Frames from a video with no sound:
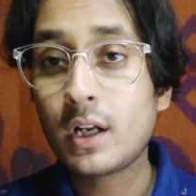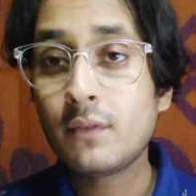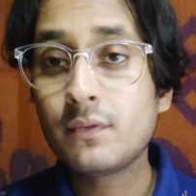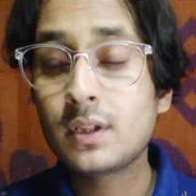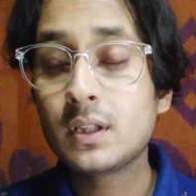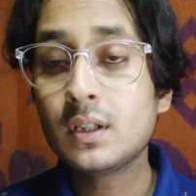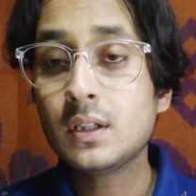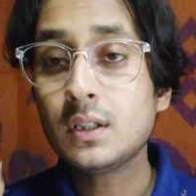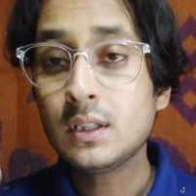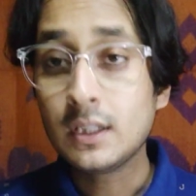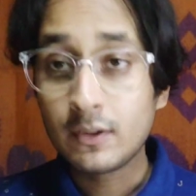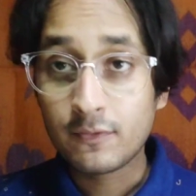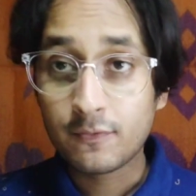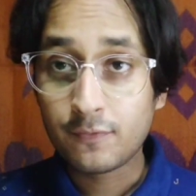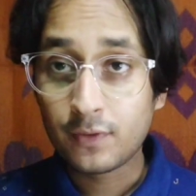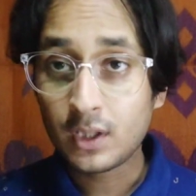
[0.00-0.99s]
one of the
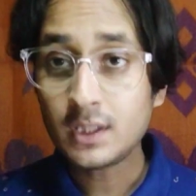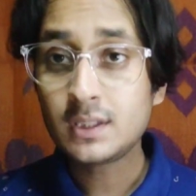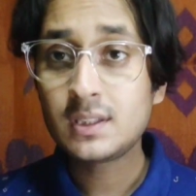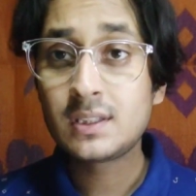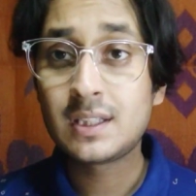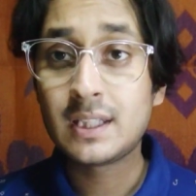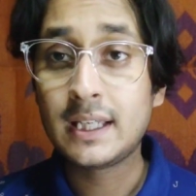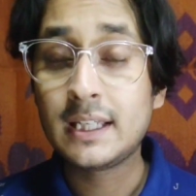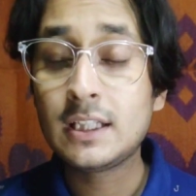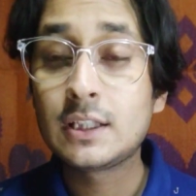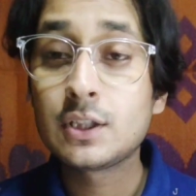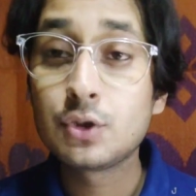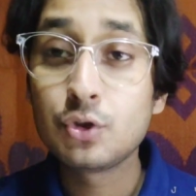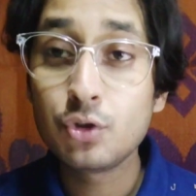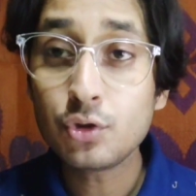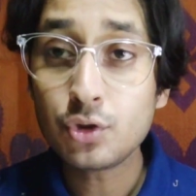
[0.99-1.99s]
first
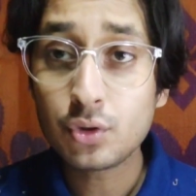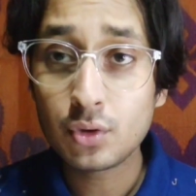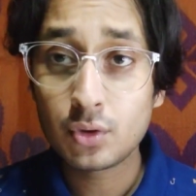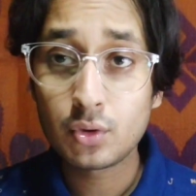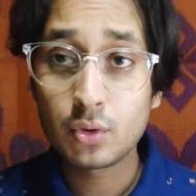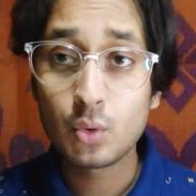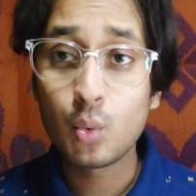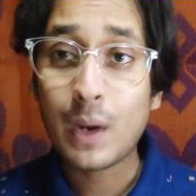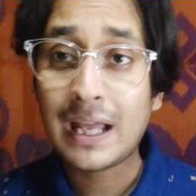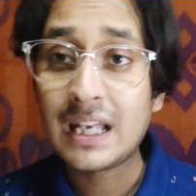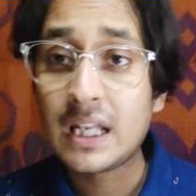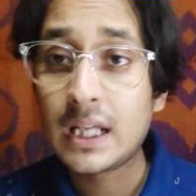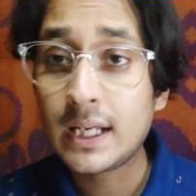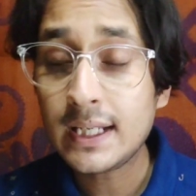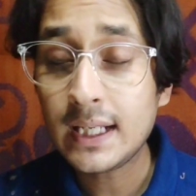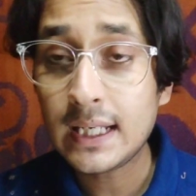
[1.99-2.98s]
things you should do while
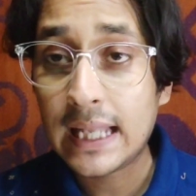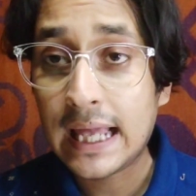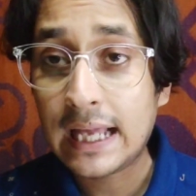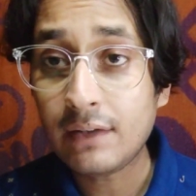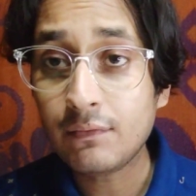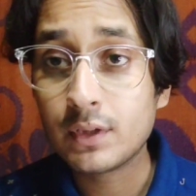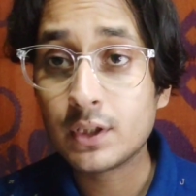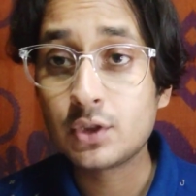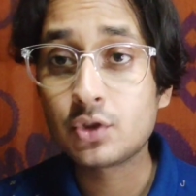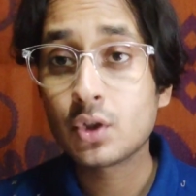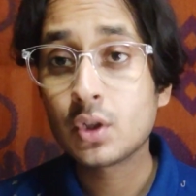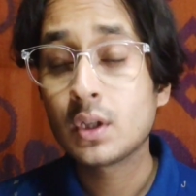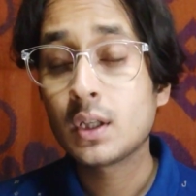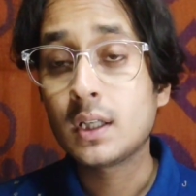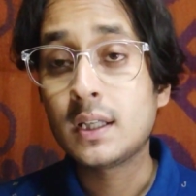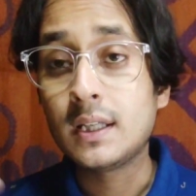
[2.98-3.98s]
learning a language
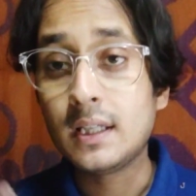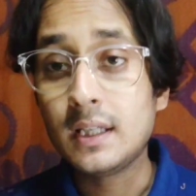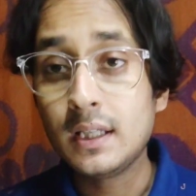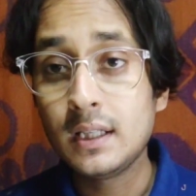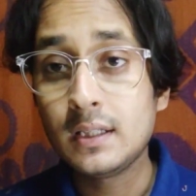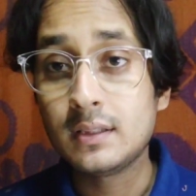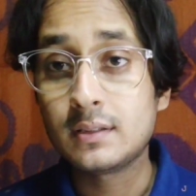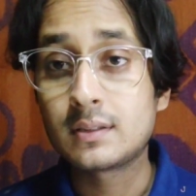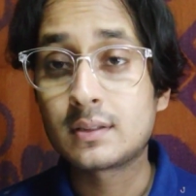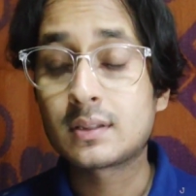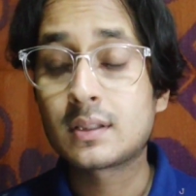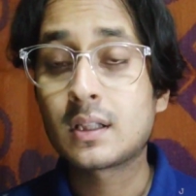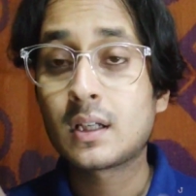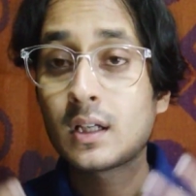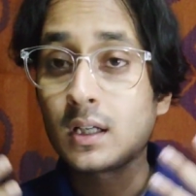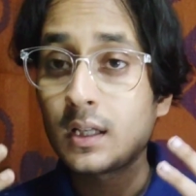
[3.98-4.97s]
is
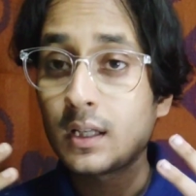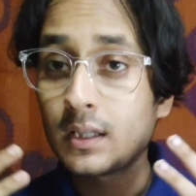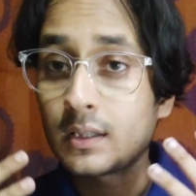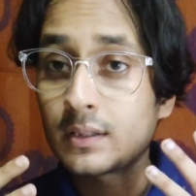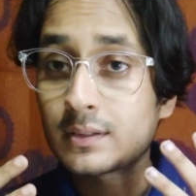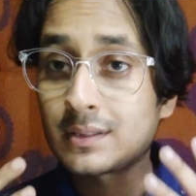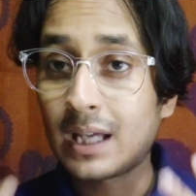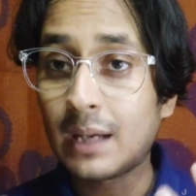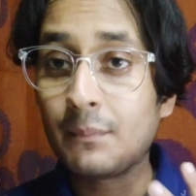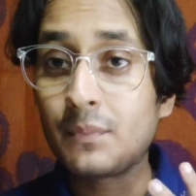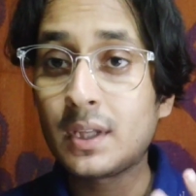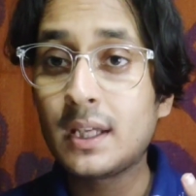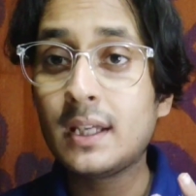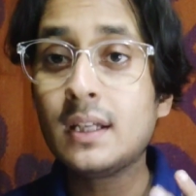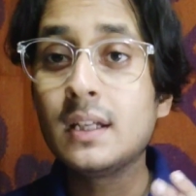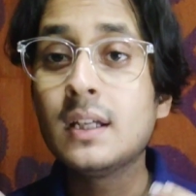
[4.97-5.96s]

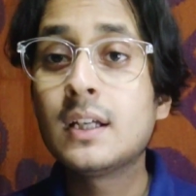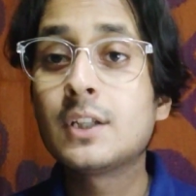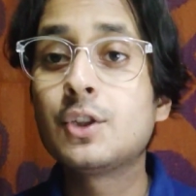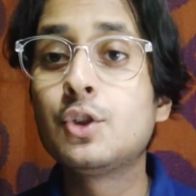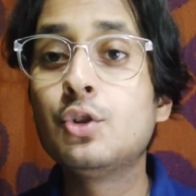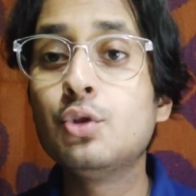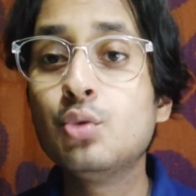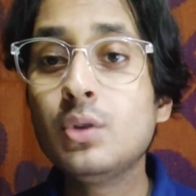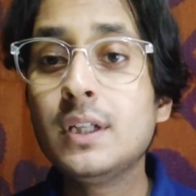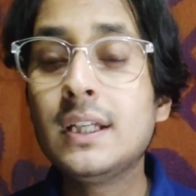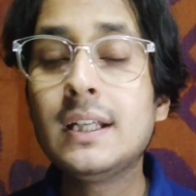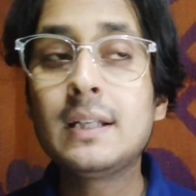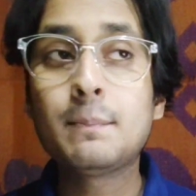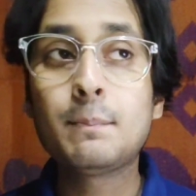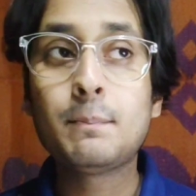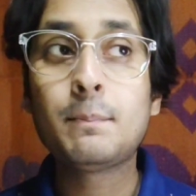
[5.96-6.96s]
something you
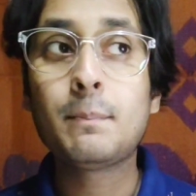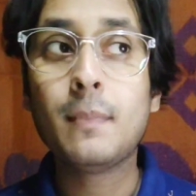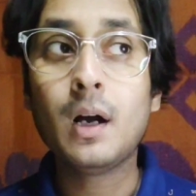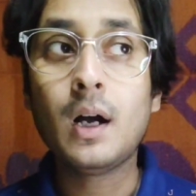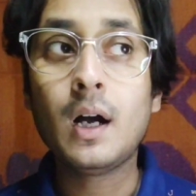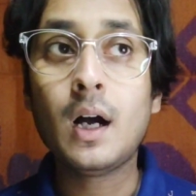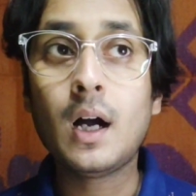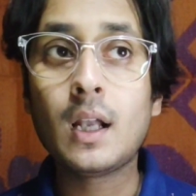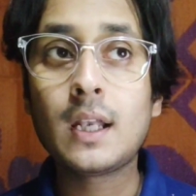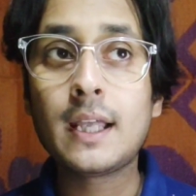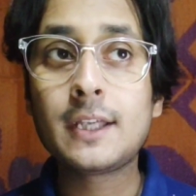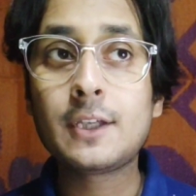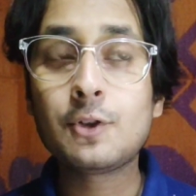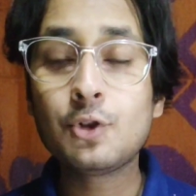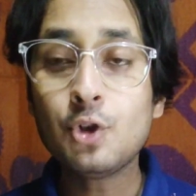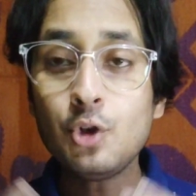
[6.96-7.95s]
need
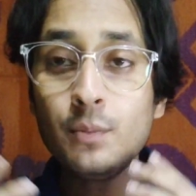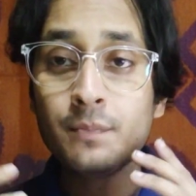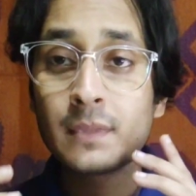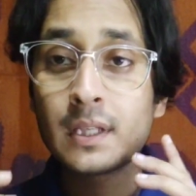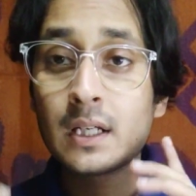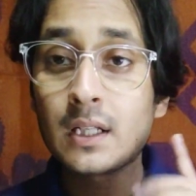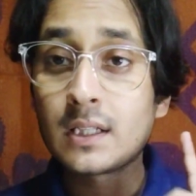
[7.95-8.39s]
like you know